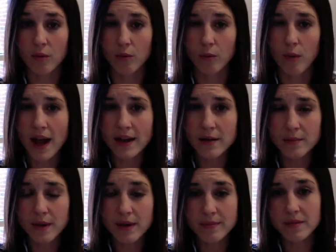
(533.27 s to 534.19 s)
why are
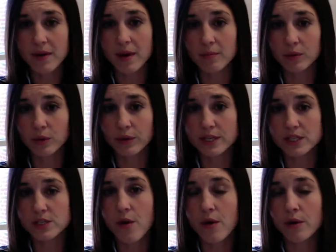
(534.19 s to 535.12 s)
maybe employees
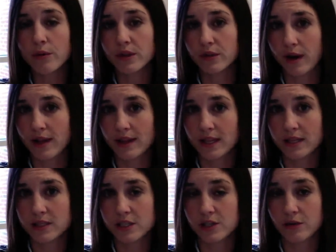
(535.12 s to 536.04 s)
knowing what the right thing
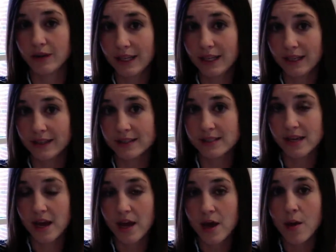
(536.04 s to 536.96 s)
to do is,
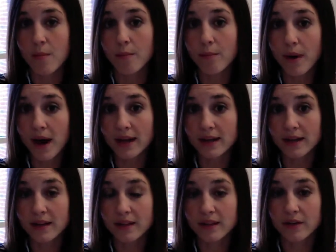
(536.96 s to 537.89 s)
but
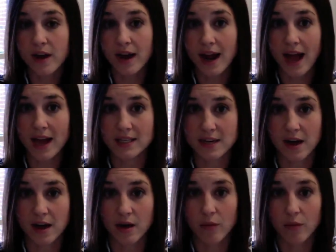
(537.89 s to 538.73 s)
they're not acting on it?